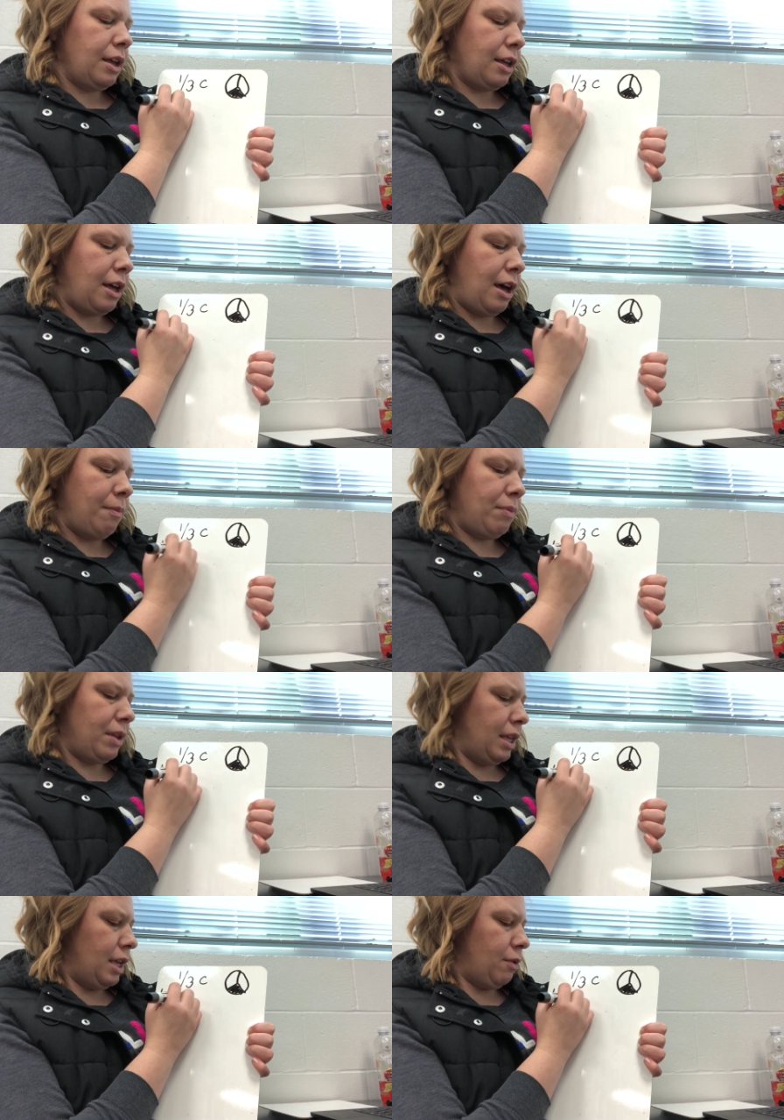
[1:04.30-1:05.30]
cup
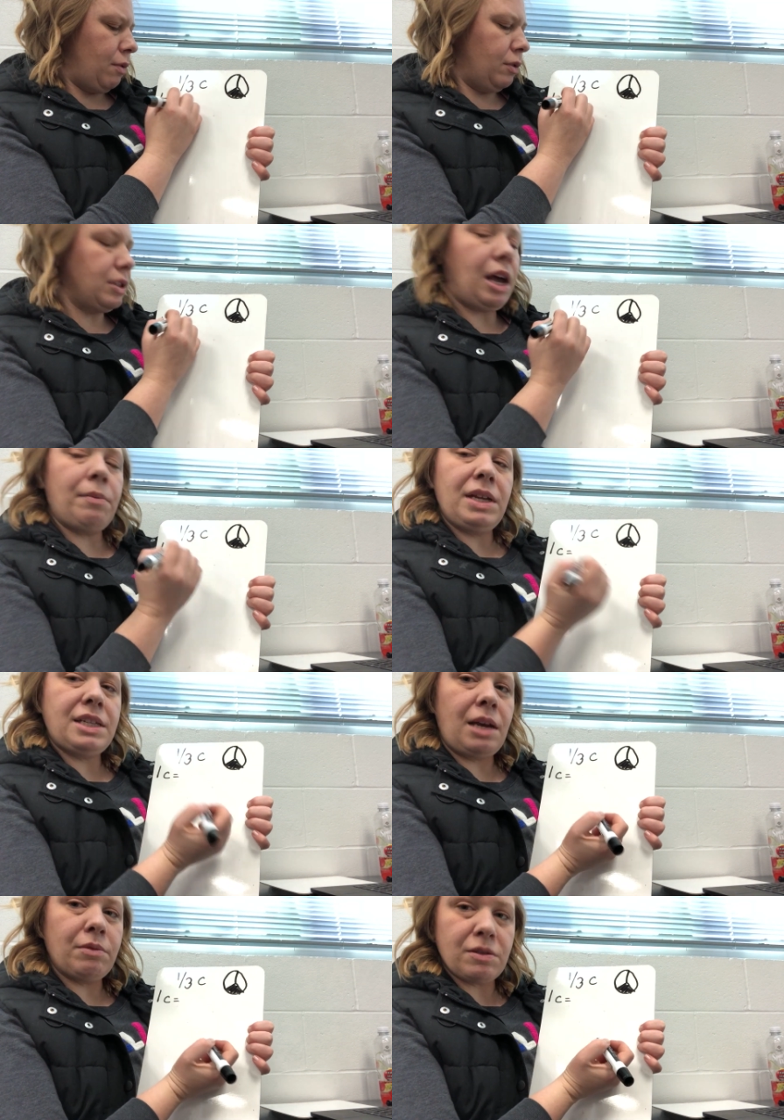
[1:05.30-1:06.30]
equals how many
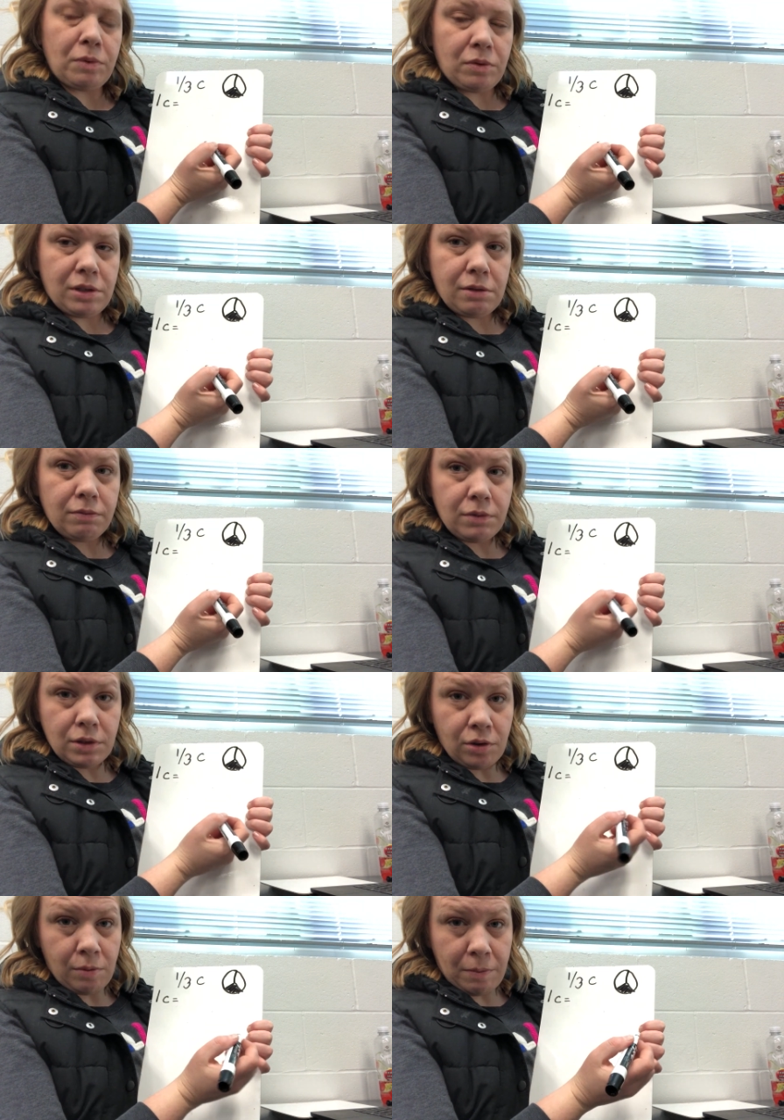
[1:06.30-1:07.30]
tablespoons?
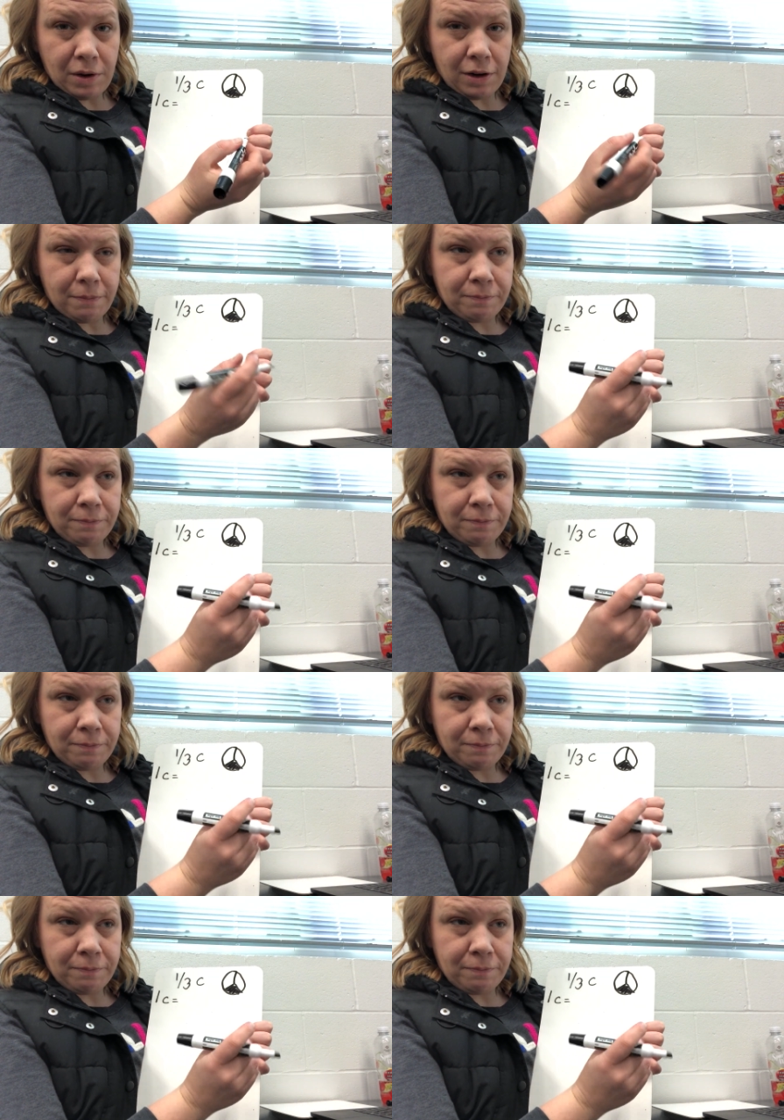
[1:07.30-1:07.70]
Do you remember?